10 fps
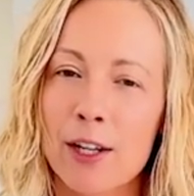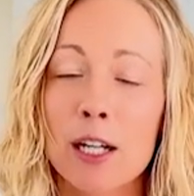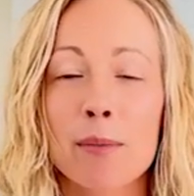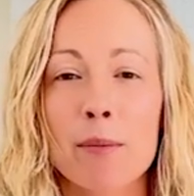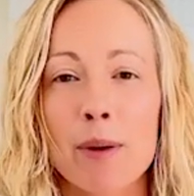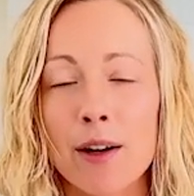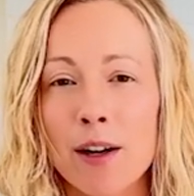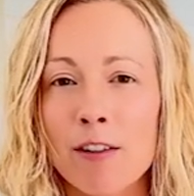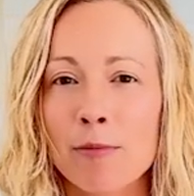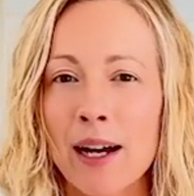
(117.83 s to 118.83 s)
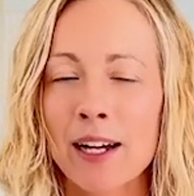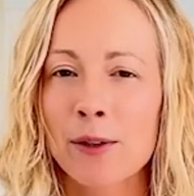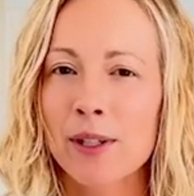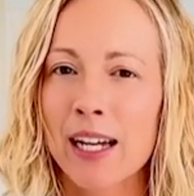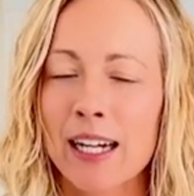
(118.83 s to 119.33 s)
you're gonna be better off
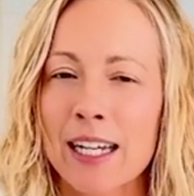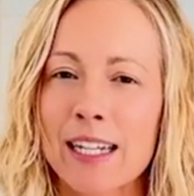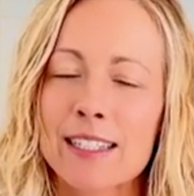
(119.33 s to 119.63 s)
buying organic.